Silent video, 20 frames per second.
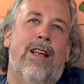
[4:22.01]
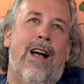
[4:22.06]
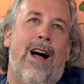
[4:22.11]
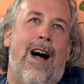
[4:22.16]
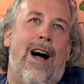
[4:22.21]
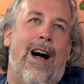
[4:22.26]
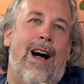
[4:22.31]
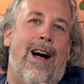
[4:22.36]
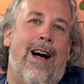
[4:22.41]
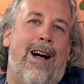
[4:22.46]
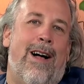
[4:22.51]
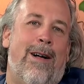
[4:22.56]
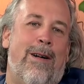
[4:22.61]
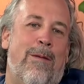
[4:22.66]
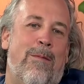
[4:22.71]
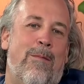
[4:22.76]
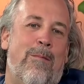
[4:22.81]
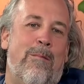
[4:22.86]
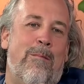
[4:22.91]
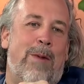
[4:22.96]
uh,
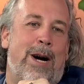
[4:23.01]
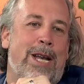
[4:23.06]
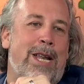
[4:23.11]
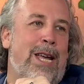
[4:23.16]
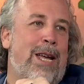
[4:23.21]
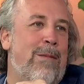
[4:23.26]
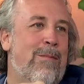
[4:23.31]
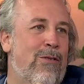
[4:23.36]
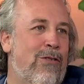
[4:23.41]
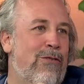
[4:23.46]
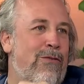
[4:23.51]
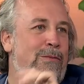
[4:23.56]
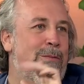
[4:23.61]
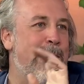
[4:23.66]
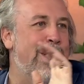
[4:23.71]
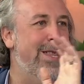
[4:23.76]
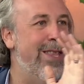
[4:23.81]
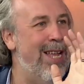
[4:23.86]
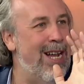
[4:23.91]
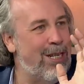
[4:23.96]
money
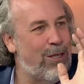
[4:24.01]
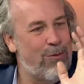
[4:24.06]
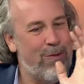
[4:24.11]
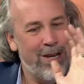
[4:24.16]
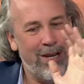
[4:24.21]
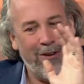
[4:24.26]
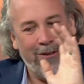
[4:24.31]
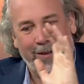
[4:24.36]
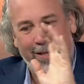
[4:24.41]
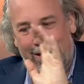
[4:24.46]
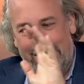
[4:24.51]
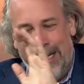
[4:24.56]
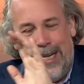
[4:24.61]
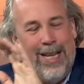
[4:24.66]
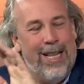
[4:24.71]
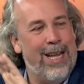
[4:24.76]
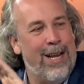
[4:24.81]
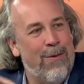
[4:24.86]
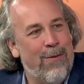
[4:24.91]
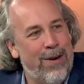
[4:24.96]
movement, that's when you see
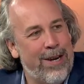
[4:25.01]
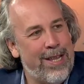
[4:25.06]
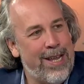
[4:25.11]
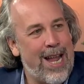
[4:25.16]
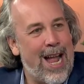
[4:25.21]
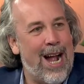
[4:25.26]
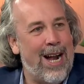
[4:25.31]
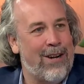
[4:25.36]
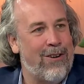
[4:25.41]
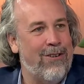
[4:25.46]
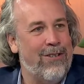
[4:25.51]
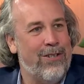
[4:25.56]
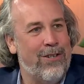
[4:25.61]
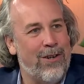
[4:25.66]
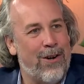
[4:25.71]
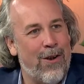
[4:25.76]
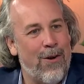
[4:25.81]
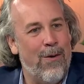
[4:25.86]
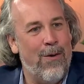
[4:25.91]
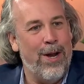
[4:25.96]
like where the actors are
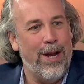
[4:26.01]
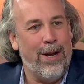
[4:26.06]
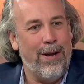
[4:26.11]
going.